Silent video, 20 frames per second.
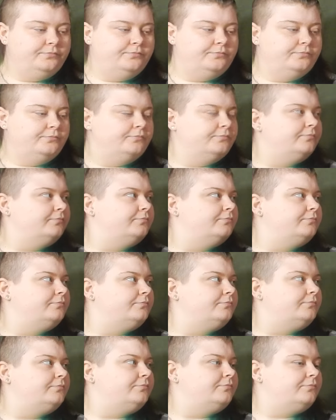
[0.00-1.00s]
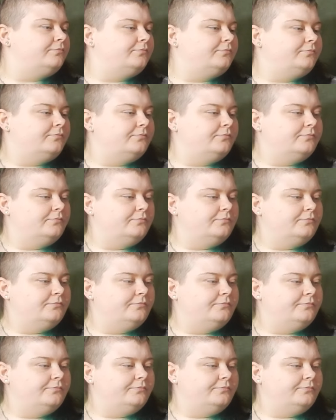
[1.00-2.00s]

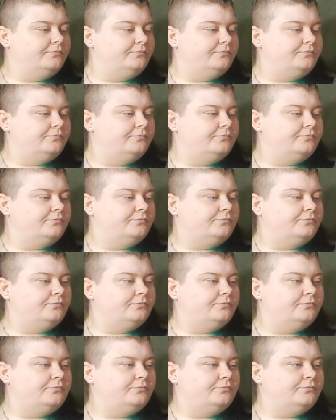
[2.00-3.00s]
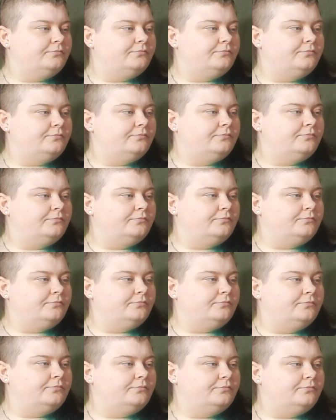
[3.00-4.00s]

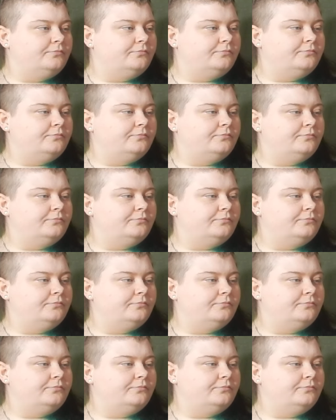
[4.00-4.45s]
No words are spoken by the person on screen.